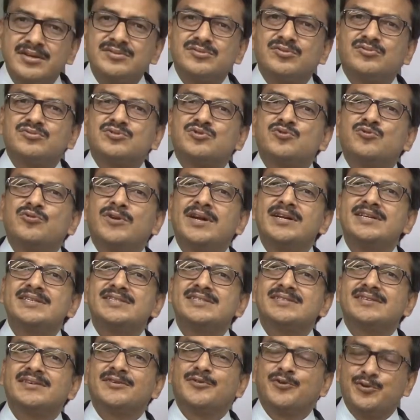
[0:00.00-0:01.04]
So
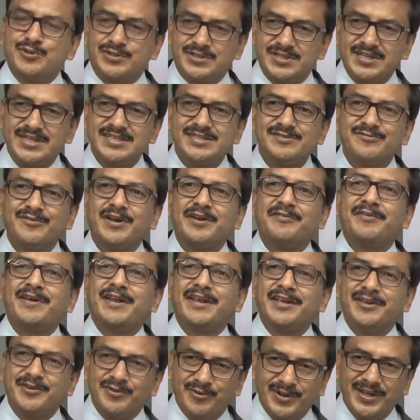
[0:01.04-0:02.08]
students' questions were very
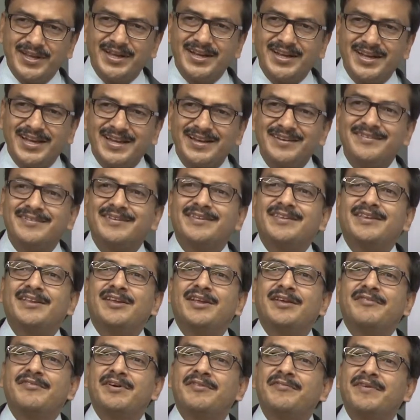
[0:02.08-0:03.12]
unique and
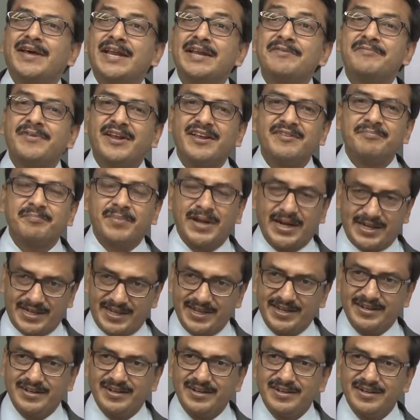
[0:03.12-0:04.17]
they were very, very
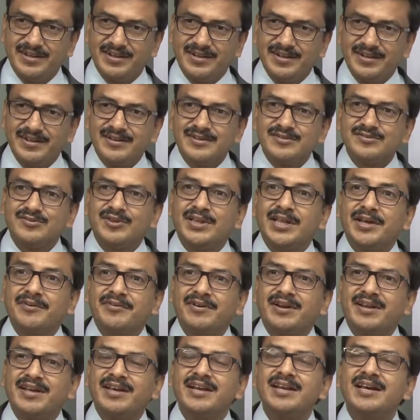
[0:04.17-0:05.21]
practical. So they were
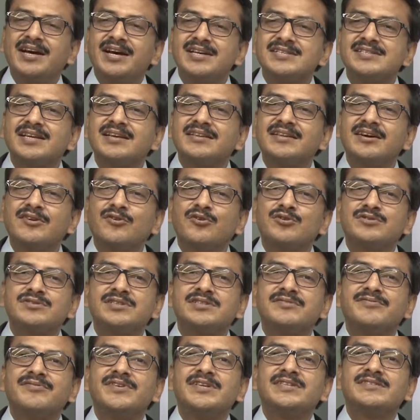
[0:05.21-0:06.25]
really asking the
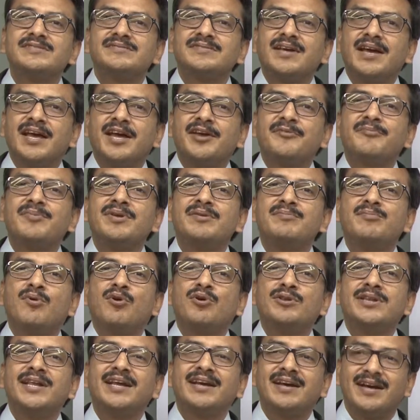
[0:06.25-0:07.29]
questions which have been
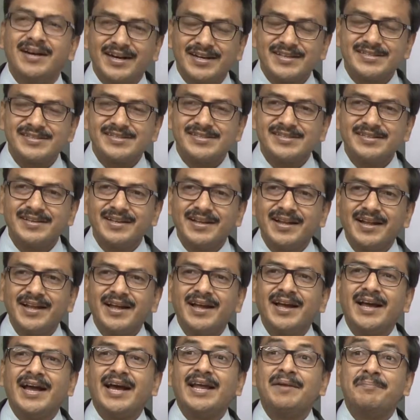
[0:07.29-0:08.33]
bothering us
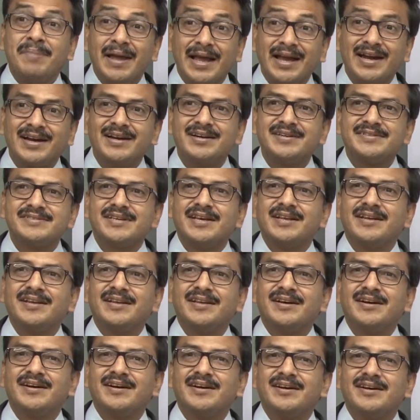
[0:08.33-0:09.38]
and bankers and
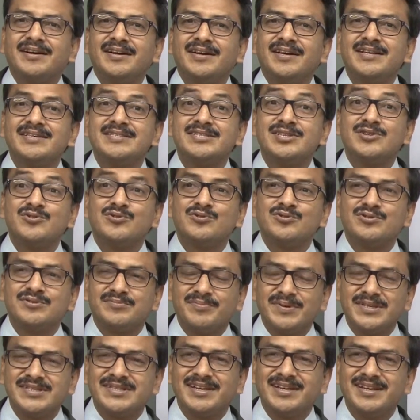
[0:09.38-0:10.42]
the institutes
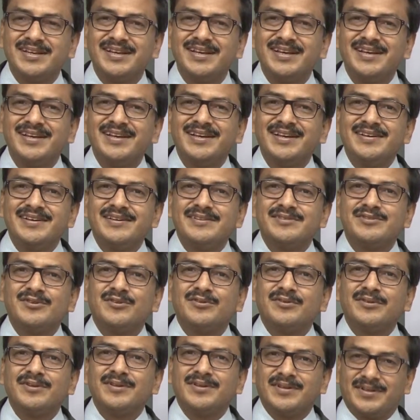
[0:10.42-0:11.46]
basically.
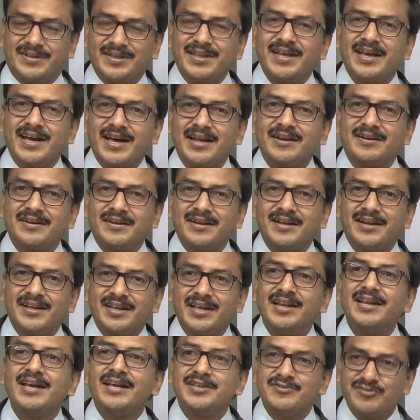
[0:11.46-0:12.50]
So they are
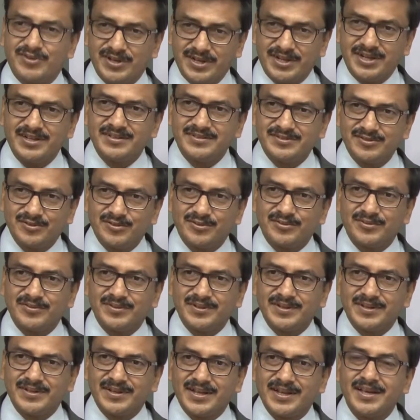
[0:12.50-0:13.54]
really educated. So
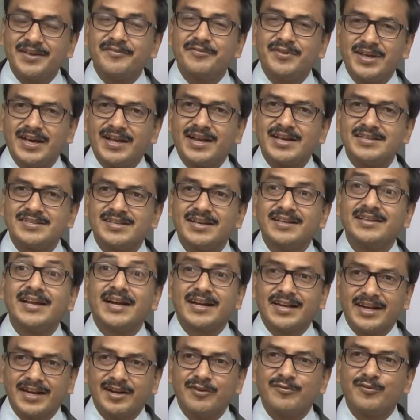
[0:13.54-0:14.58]
if they are asking
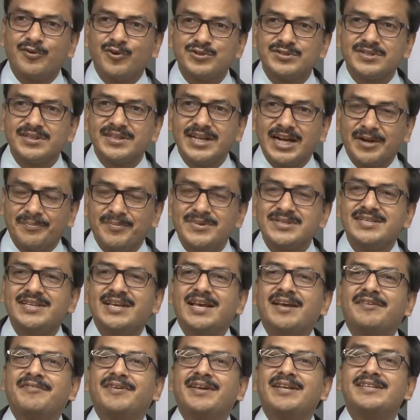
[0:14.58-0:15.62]
that kind of question, that means they
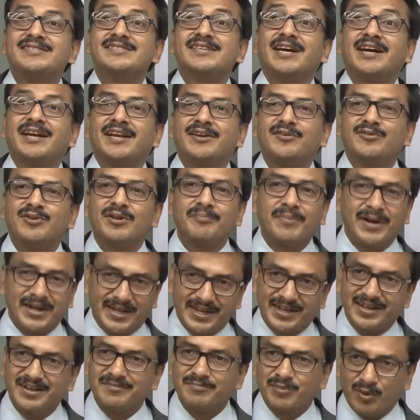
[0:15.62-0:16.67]
have an insight into the
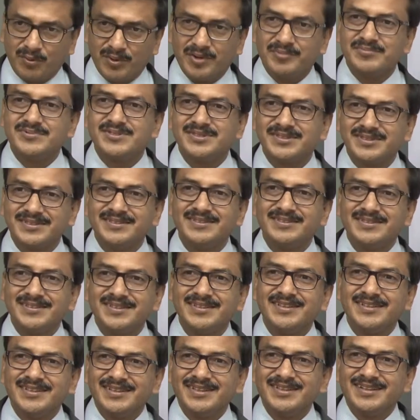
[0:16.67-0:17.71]
practical problems,
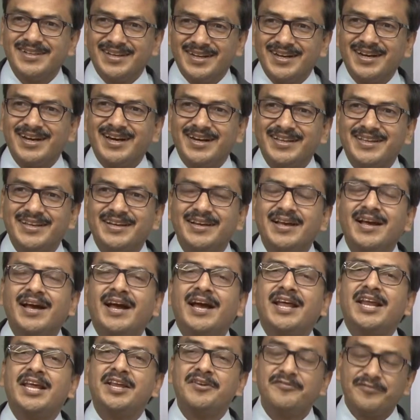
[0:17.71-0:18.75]
I think.
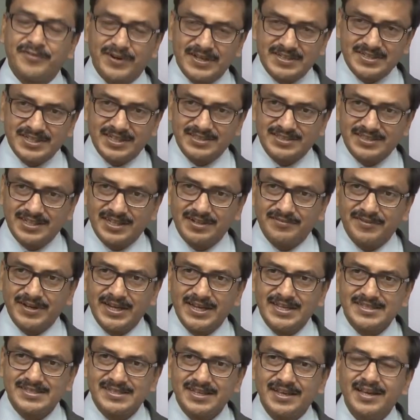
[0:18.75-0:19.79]
And infrastructure
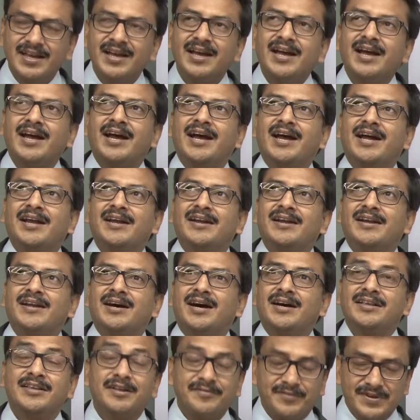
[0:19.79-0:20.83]
wise and
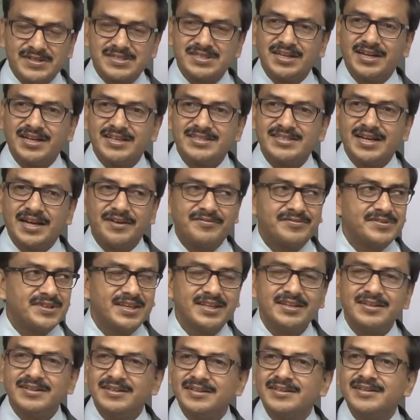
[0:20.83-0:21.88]
other facilities I've
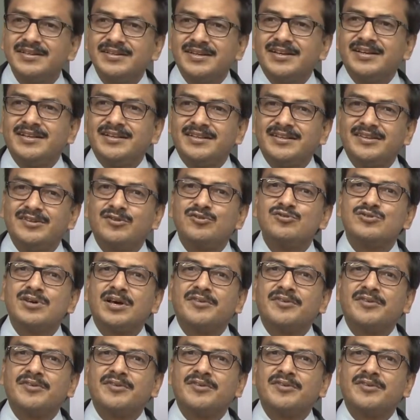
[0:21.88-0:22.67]
seen, those